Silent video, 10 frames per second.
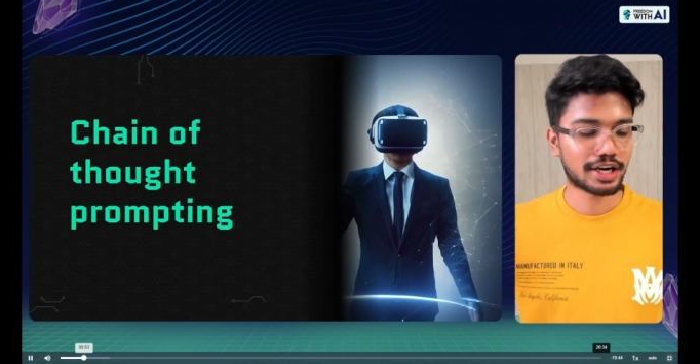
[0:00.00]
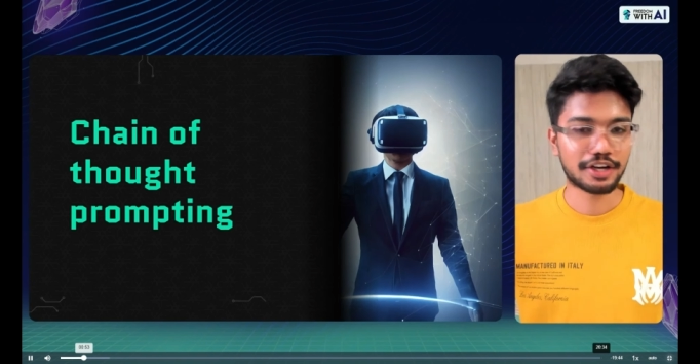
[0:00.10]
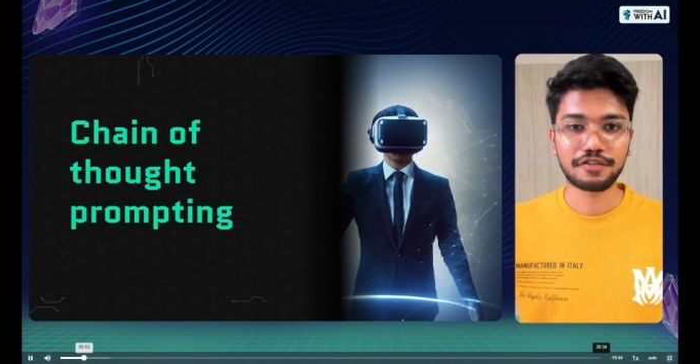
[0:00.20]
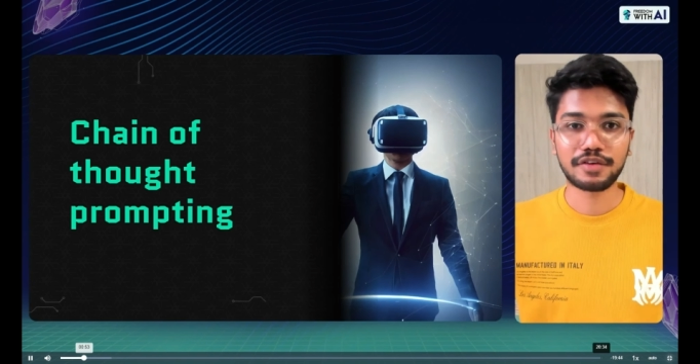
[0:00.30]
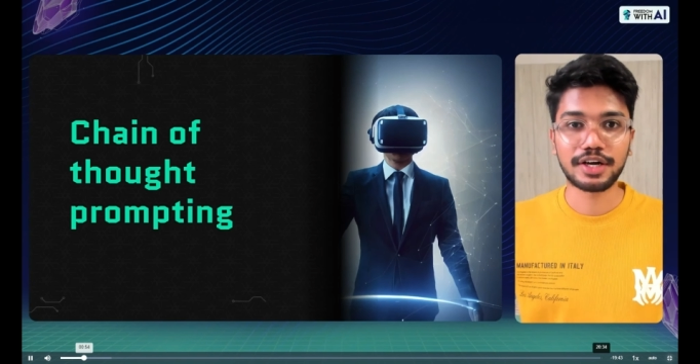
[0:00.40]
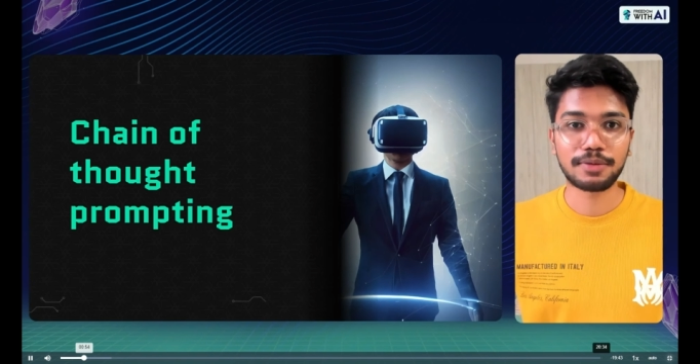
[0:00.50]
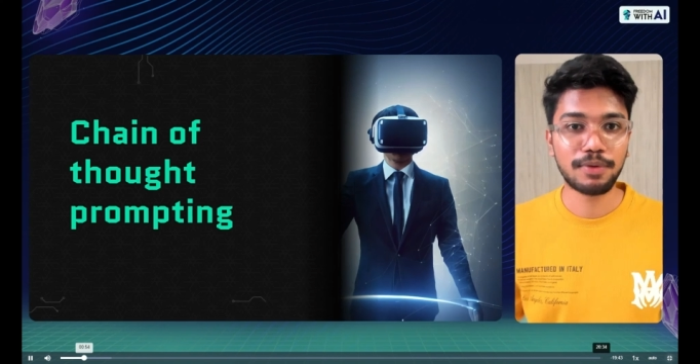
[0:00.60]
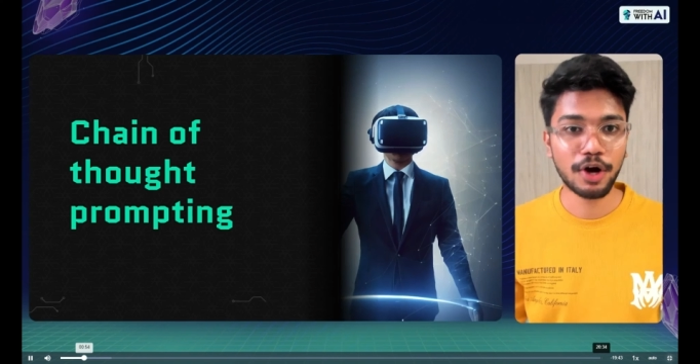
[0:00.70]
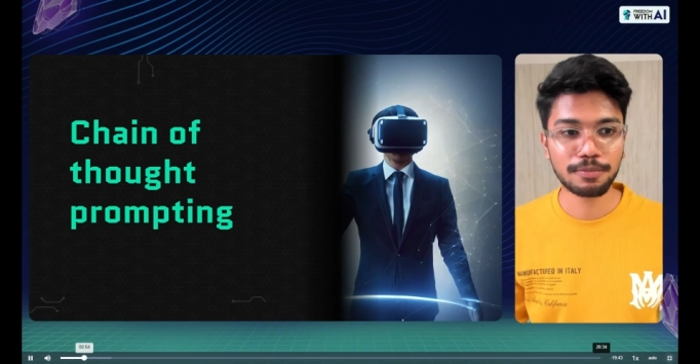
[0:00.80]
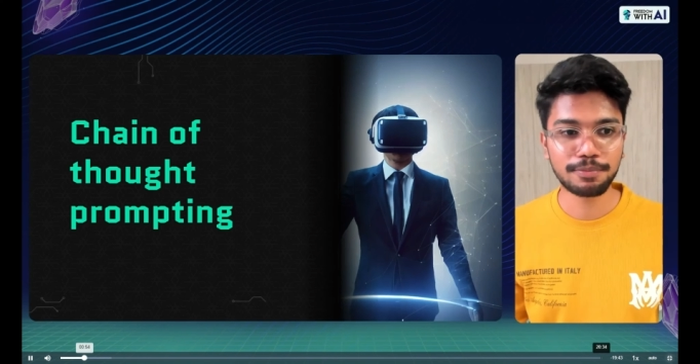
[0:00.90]
create a
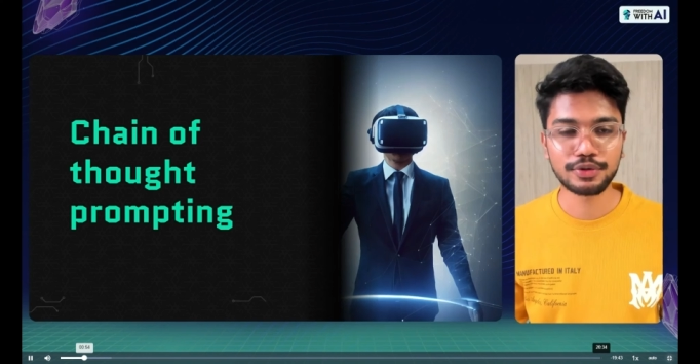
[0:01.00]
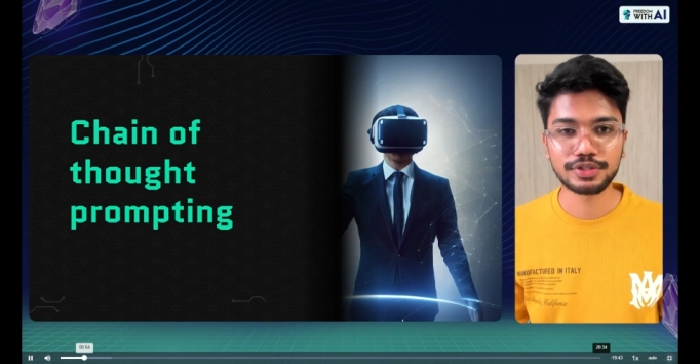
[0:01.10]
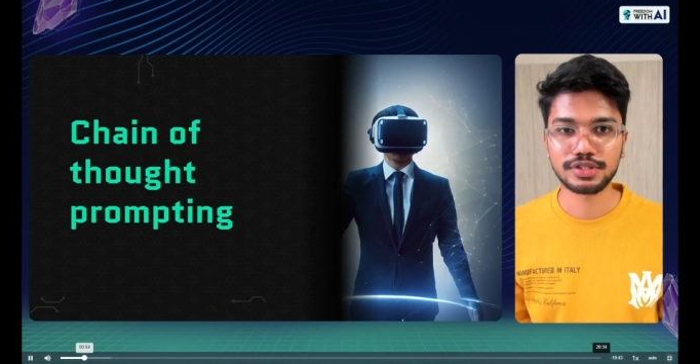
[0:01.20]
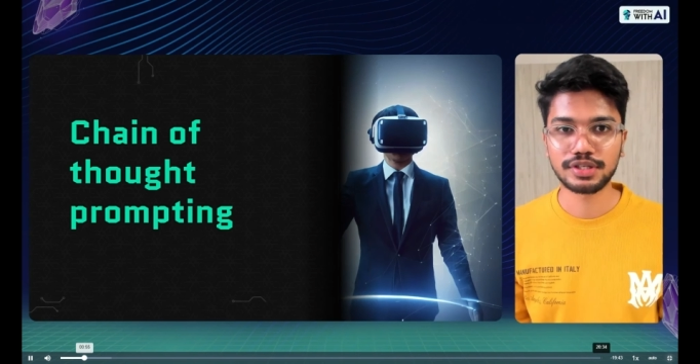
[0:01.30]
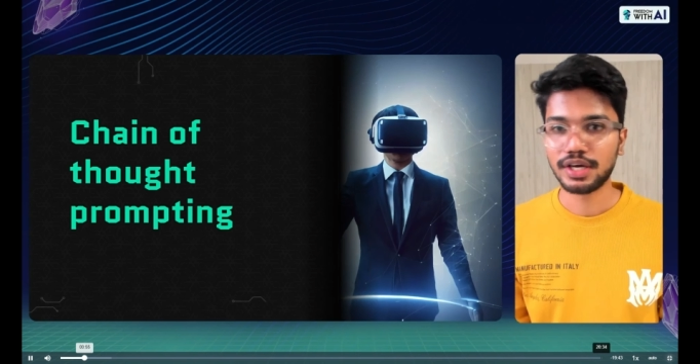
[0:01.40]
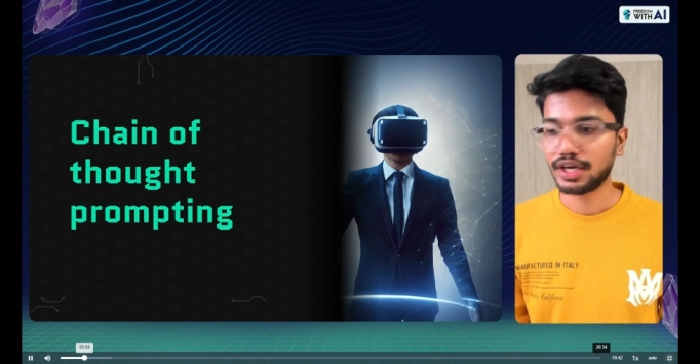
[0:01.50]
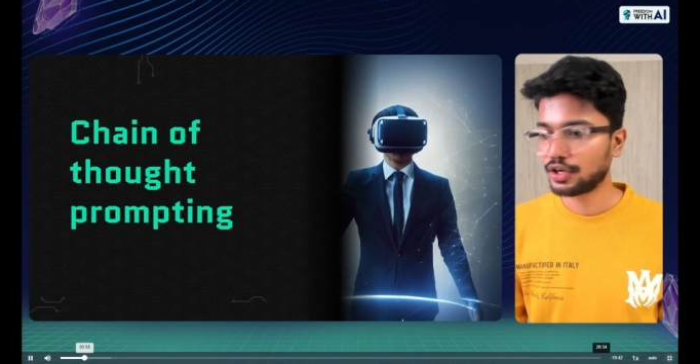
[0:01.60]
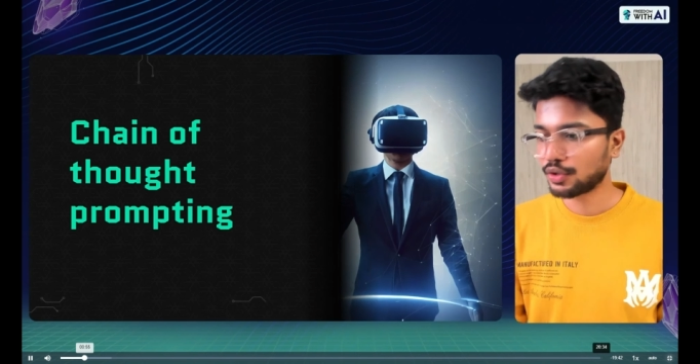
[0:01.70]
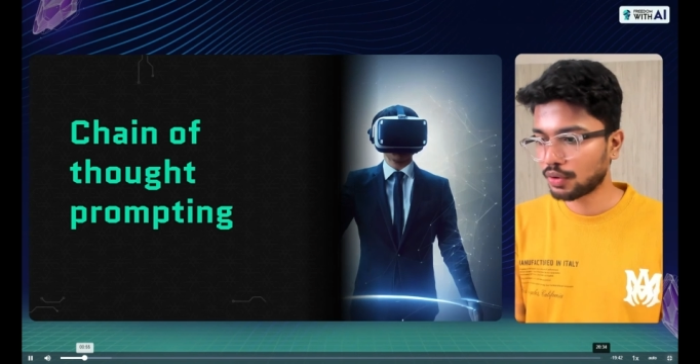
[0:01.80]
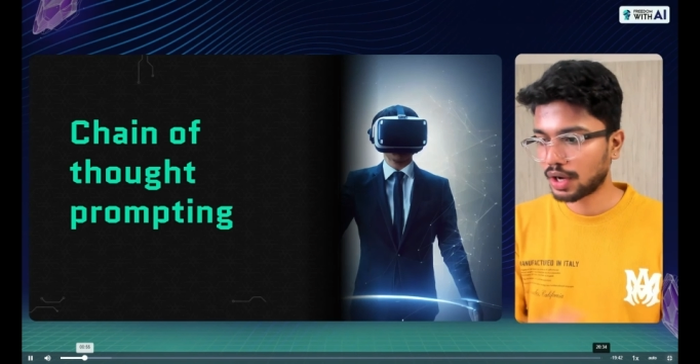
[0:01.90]
blog post,
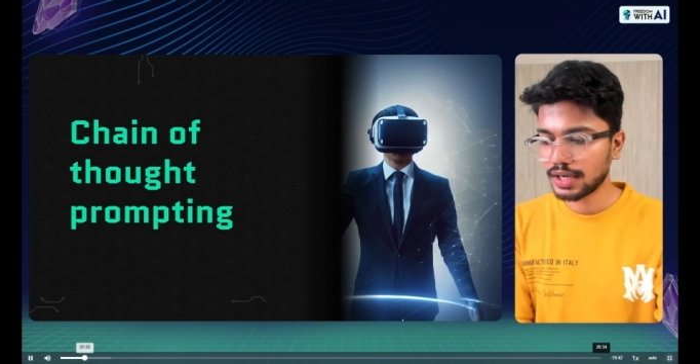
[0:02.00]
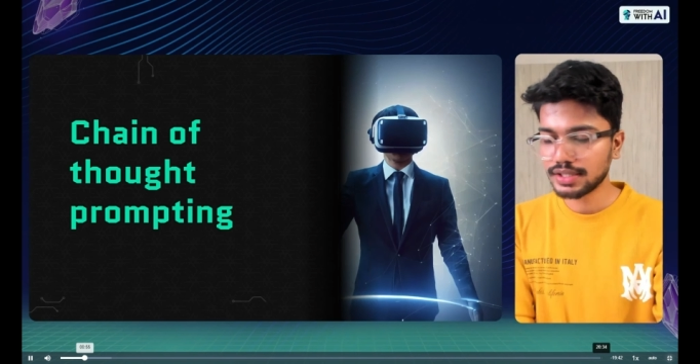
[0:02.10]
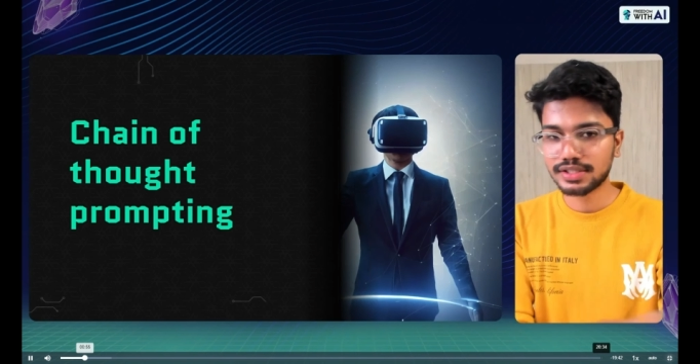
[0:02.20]
and you can't